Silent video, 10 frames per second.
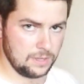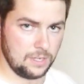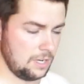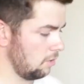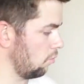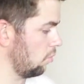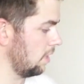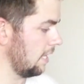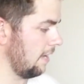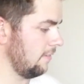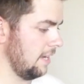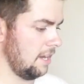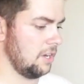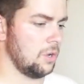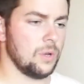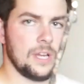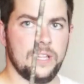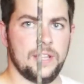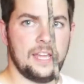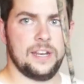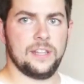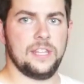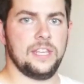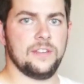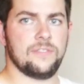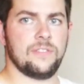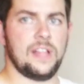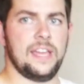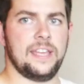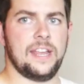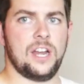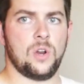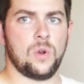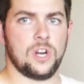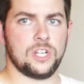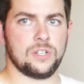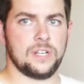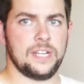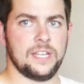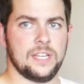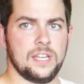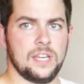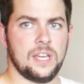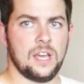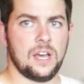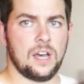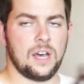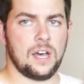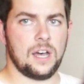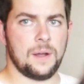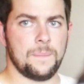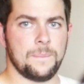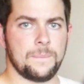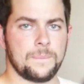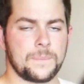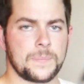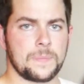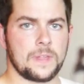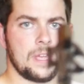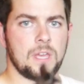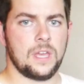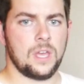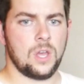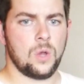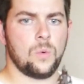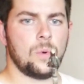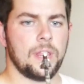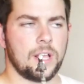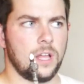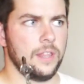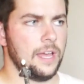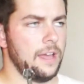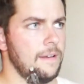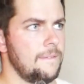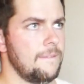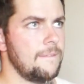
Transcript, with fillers: they're a really heavy arrow, and then the flying arrow archery, what do they call that?